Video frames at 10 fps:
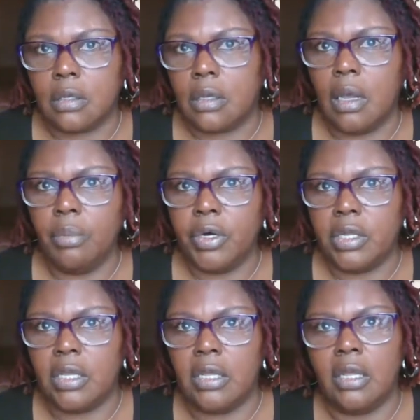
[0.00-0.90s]

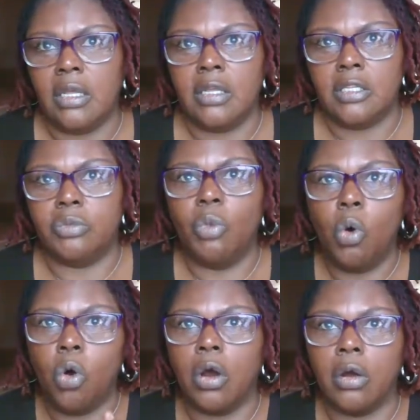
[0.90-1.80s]
Kimberly is
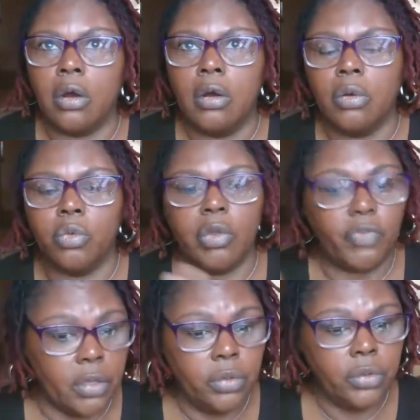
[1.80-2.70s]
more
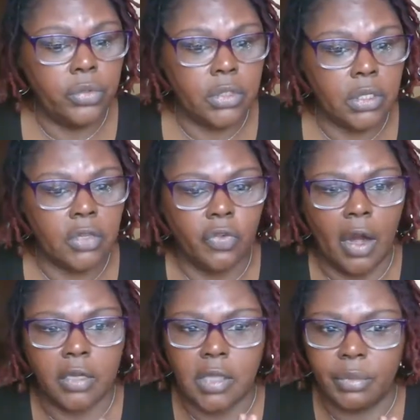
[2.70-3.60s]
reviews as
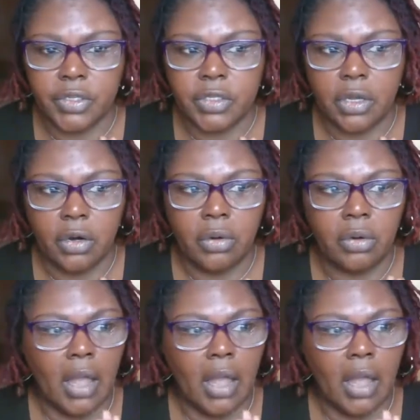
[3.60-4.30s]
far as I'm concerned.